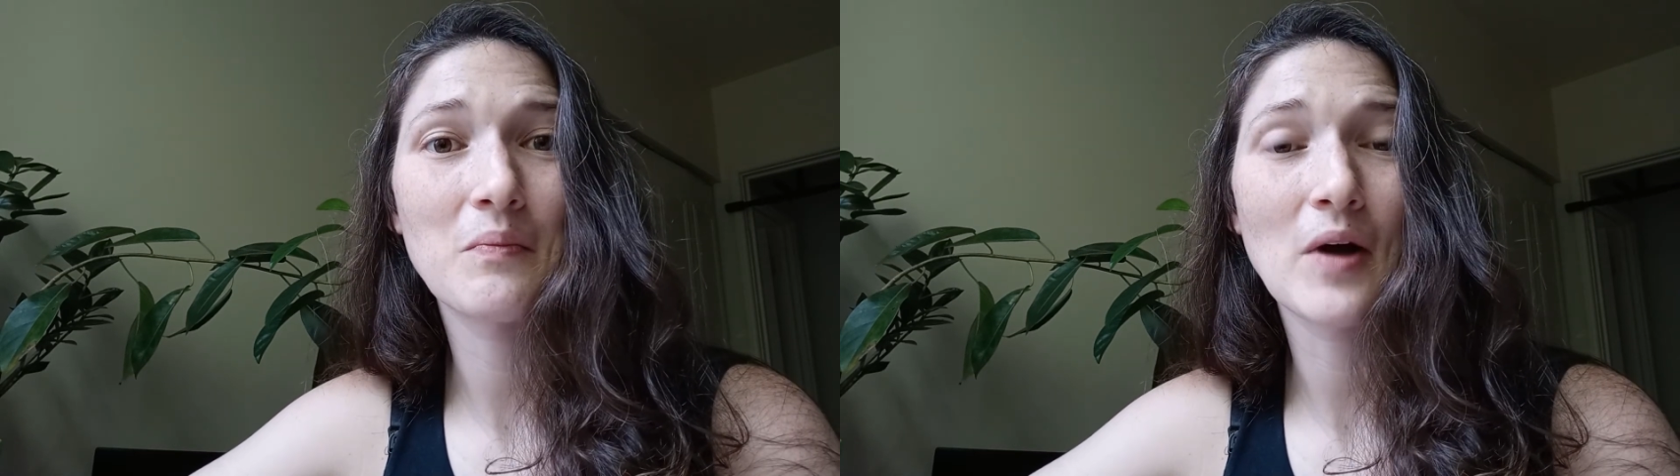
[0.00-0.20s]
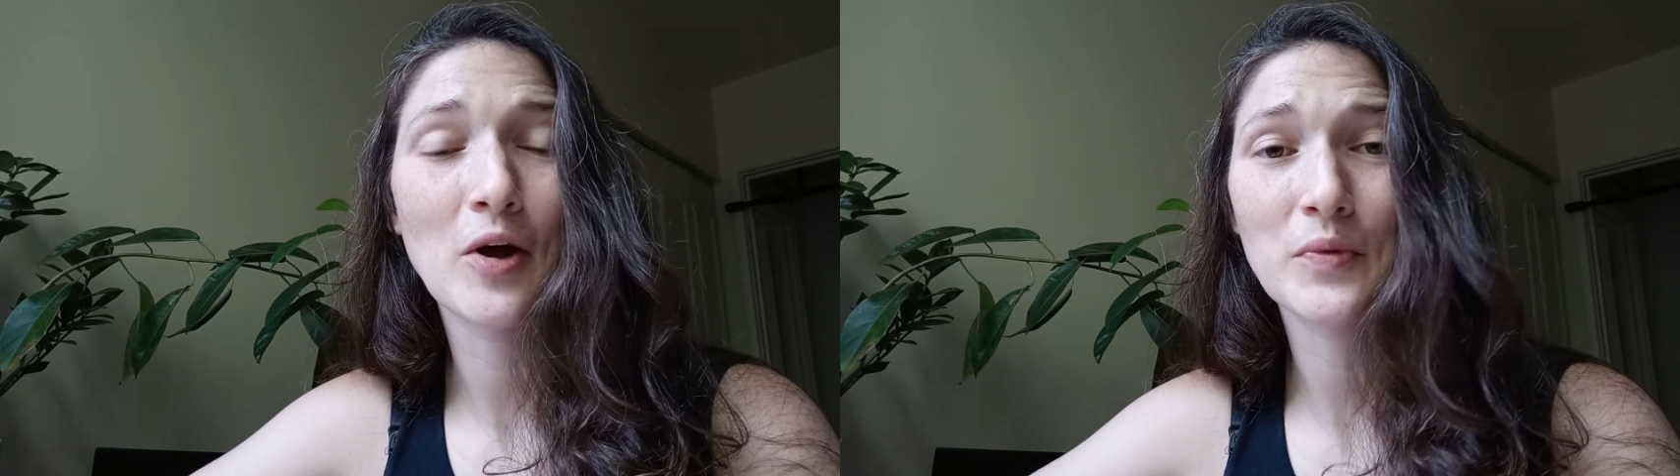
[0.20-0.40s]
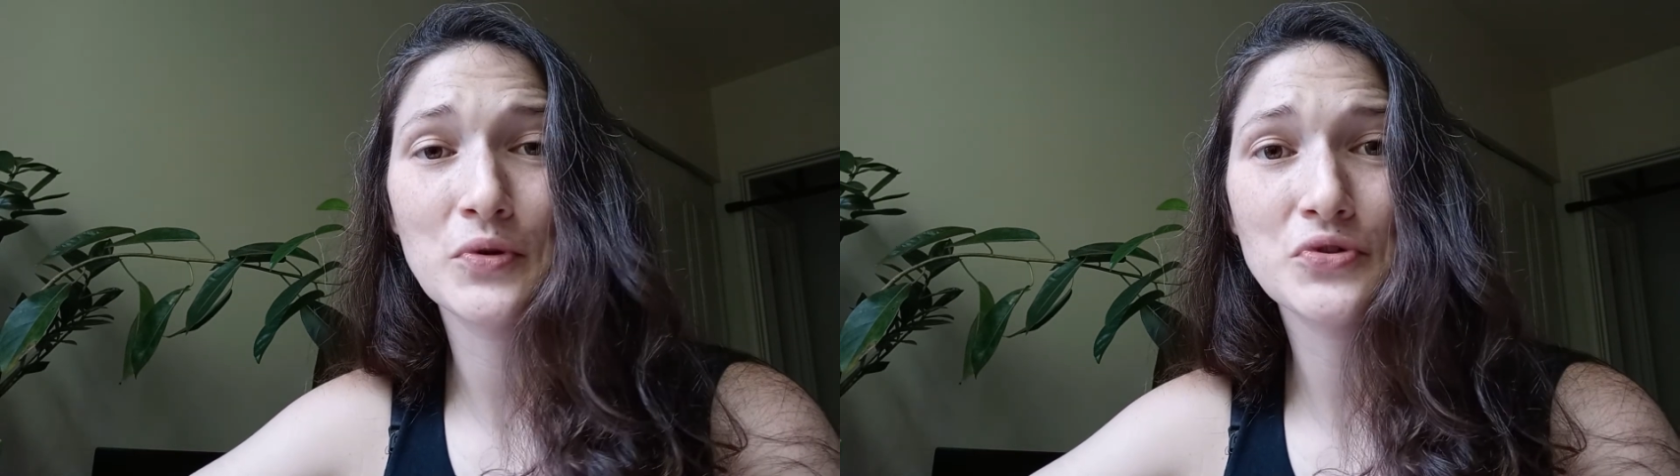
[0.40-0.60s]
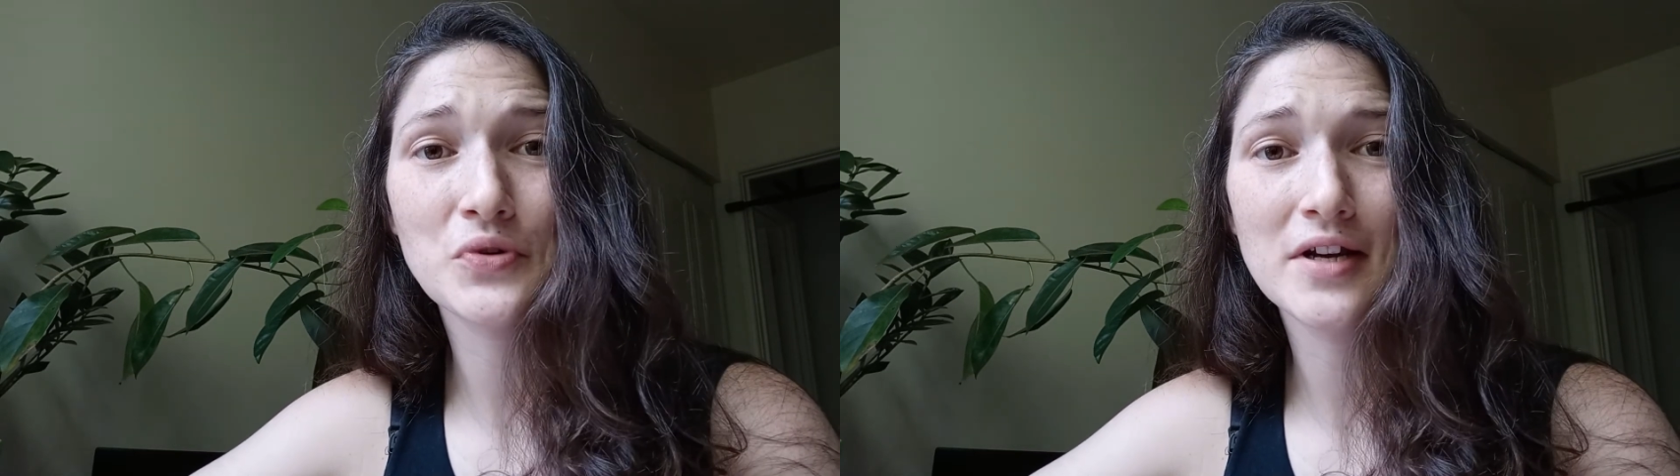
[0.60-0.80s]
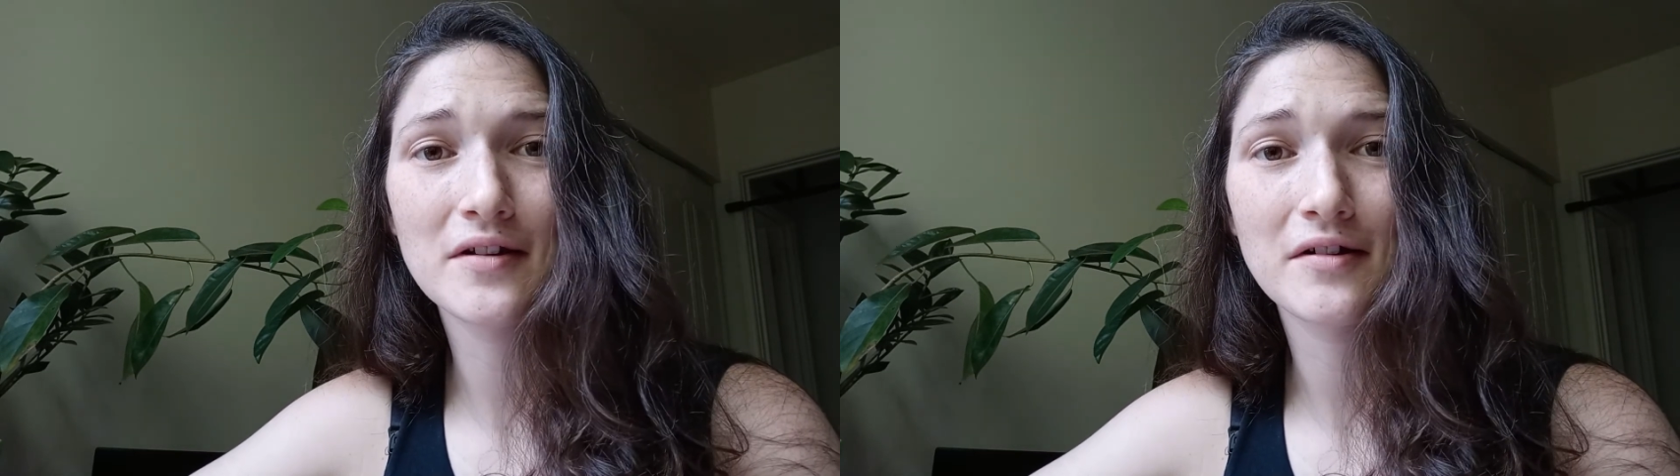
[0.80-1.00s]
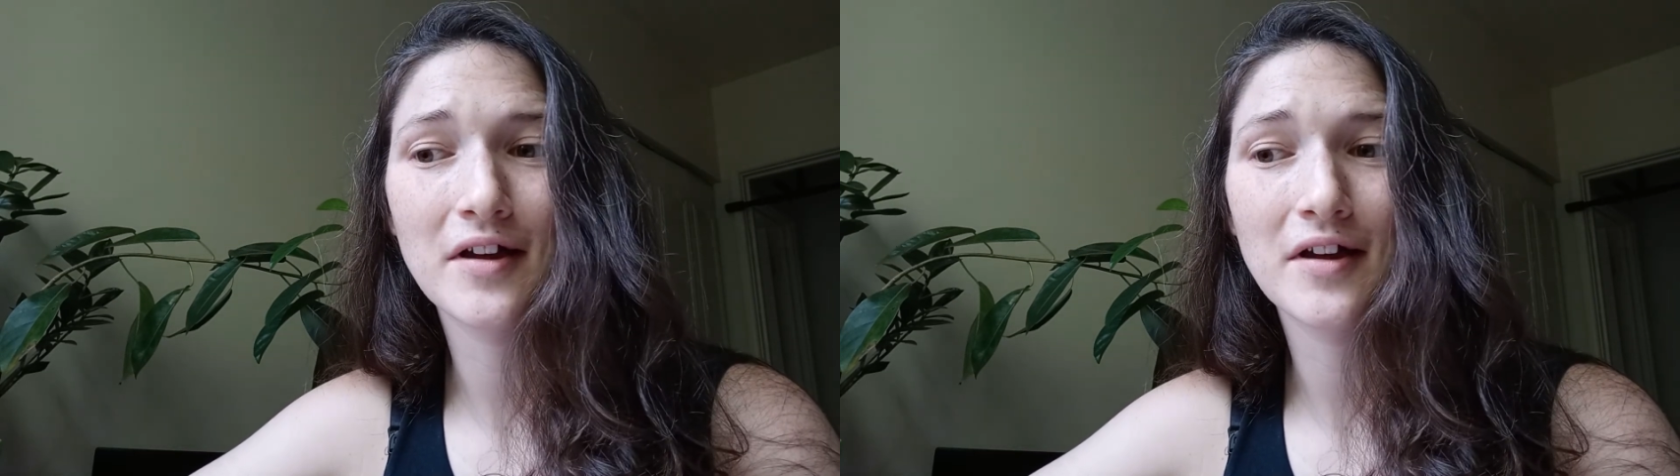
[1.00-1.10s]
I hope you enjoyed,